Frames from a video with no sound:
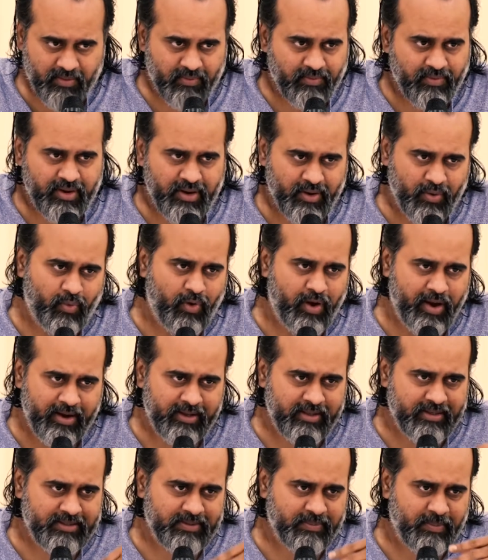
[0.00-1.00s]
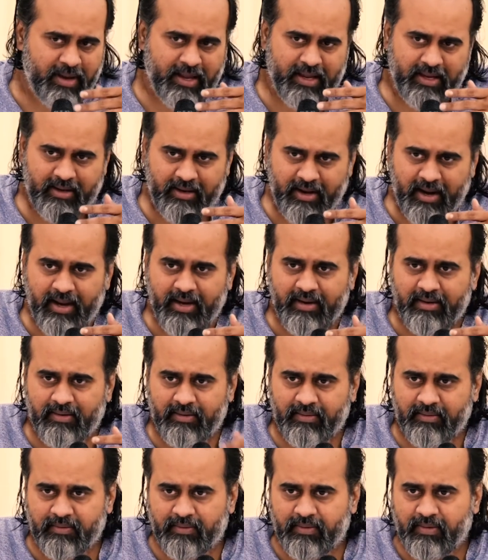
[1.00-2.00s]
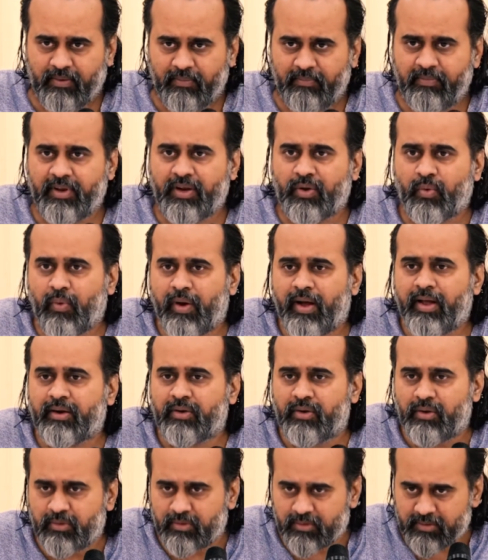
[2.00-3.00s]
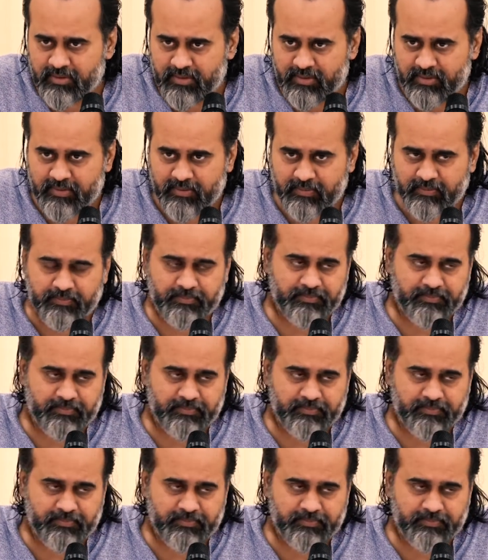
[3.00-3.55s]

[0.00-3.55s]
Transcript: We require this mic, right? We require clothes.